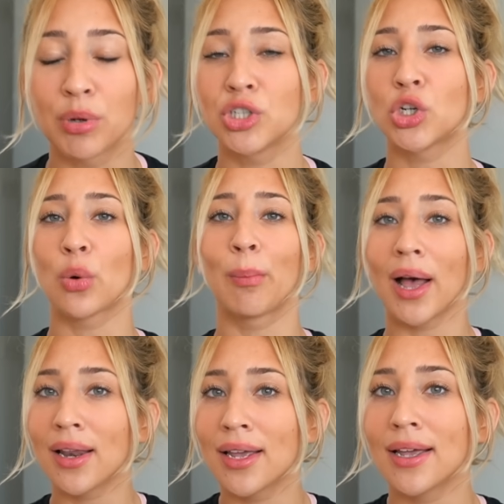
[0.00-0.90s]
but your
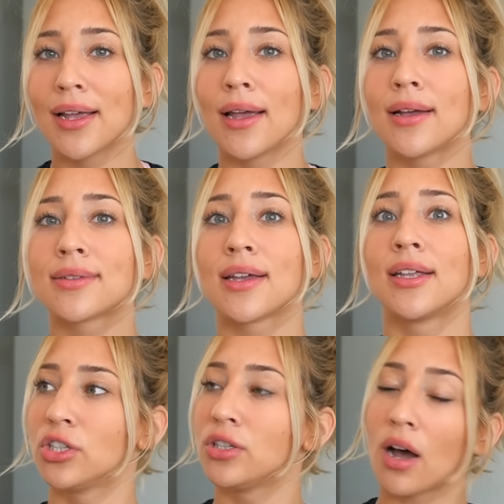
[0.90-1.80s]
belly is
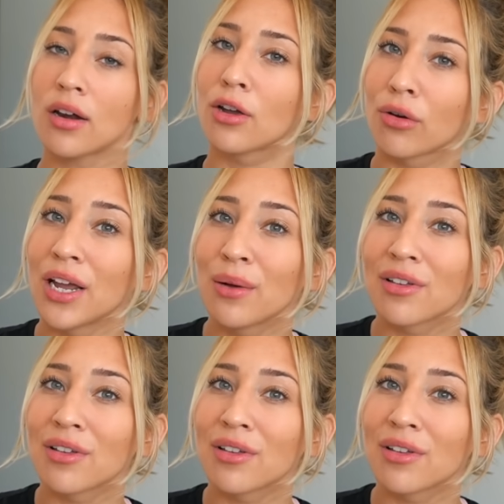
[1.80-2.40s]
not agreeing